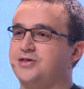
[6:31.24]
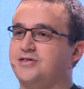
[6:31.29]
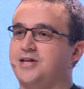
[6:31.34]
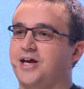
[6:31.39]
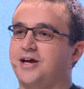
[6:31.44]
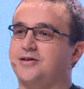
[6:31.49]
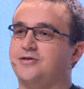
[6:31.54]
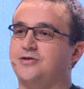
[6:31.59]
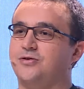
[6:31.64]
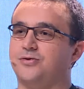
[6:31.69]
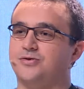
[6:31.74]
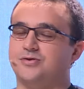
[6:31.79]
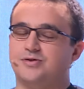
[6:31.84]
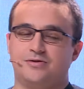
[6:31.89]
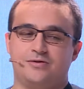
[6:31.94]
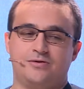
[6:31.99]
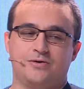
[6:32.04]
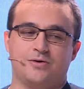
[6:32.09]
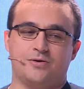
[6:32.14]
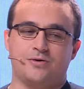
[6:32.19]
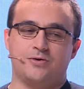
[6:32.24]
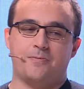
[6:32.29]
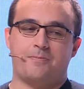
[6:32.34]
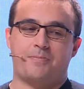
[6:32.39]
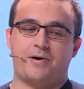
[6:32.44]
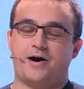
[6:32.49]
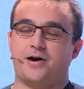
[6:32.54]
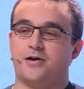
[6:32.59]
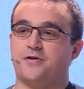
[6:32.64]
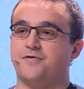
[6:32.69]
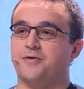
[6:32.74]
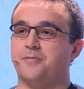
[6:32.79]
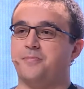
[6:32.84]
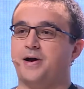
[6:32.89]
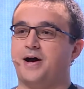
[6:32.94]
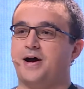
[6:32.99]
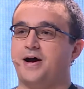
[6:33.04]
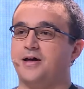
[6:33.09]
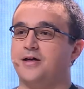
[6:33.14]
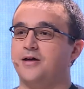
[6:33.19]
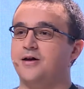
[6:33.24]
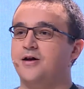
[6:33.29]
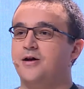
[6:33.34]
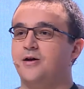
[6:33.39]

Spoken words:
take your part of the pie.